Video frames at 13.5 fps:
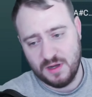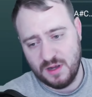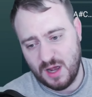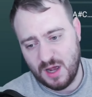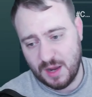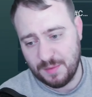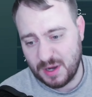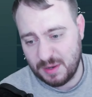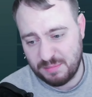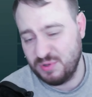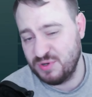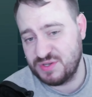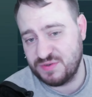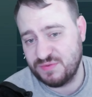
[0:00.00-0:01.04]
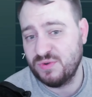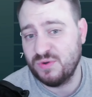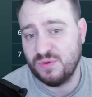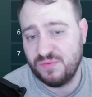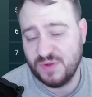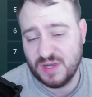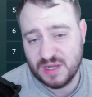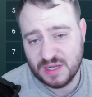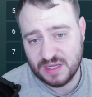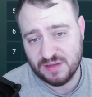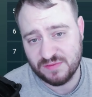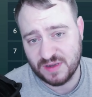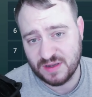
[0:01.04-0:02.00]
I might push for
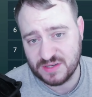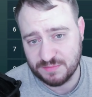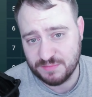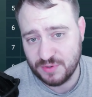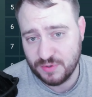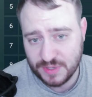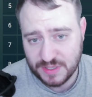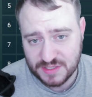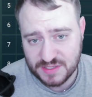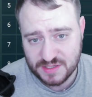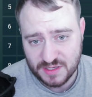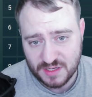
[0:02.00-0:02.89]
30,000 points